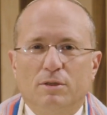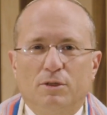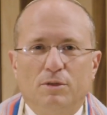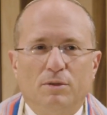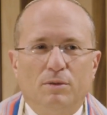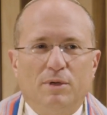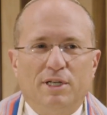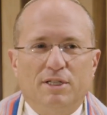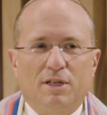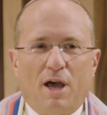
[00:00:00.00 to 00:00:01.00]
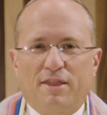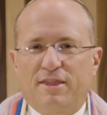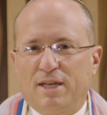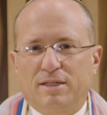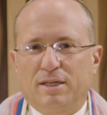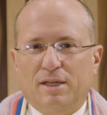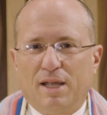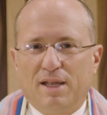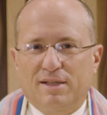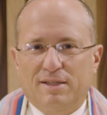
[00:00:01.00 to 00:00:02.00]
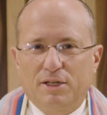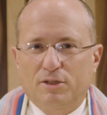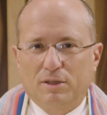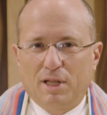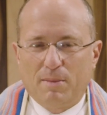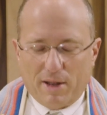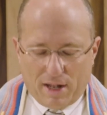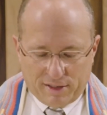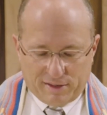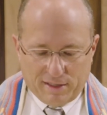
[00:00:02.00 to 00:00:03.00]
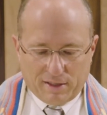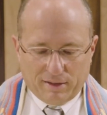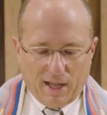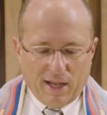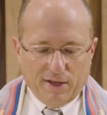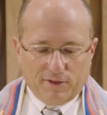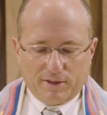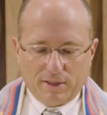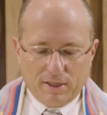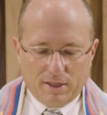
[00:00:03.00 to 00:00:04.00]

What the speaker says: to what is authentic, essential about us and our lives,